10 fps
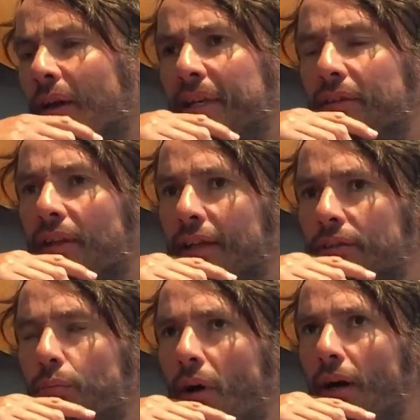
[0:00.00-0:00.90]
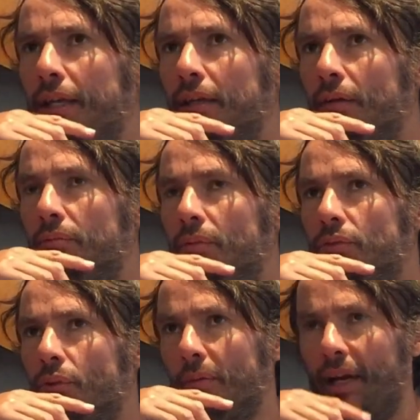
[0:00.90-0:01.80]
I mean, that's why we're
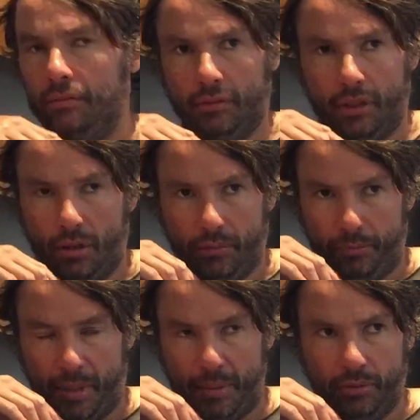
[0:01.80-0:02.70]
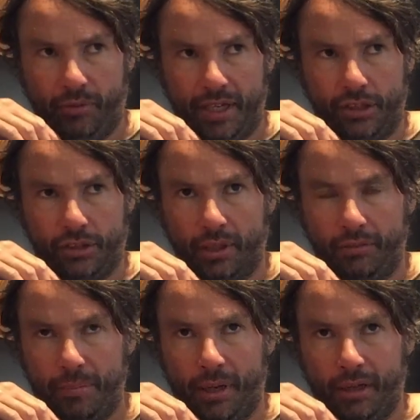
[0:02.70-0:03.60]
talking about a lot of people reissuing and
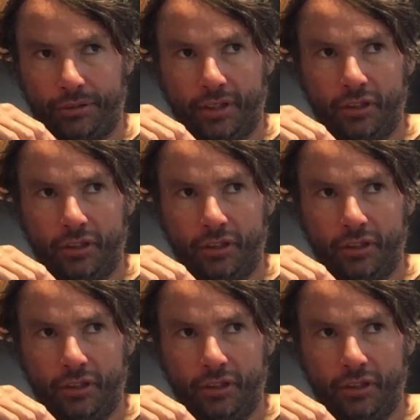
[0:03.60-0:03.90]
remastering.